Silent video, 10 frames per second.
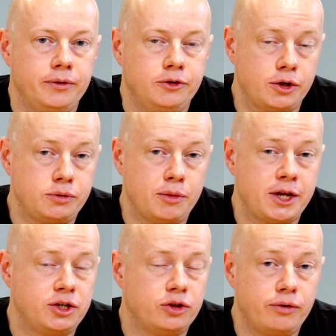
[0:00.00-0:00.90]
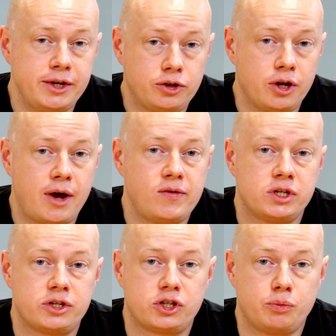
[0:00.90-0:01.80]
So as we mentioned, there is good
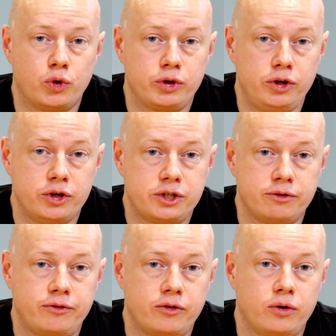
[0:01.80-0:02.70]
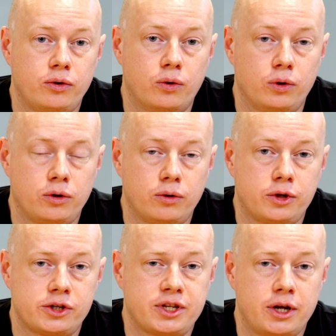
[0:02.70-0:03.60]
evidence to support the use of oral
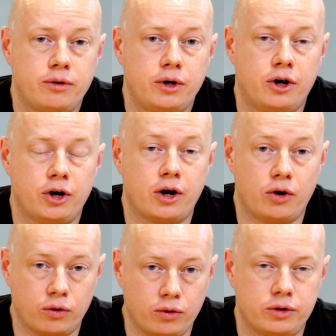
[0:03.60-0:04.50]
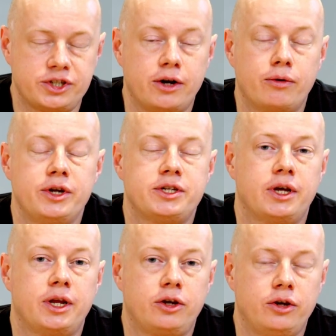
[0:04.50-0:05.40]
corticosteroid or steroids
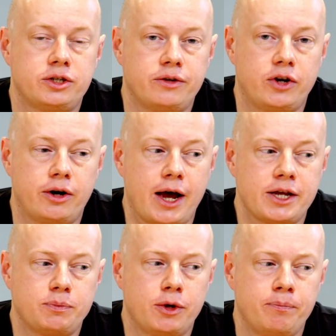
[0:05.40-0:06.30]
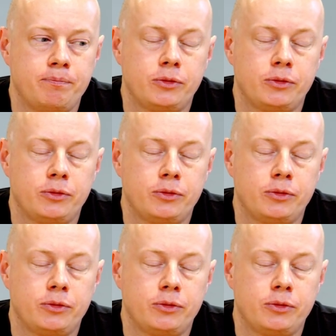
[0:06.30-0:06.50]
in acute severe asthma.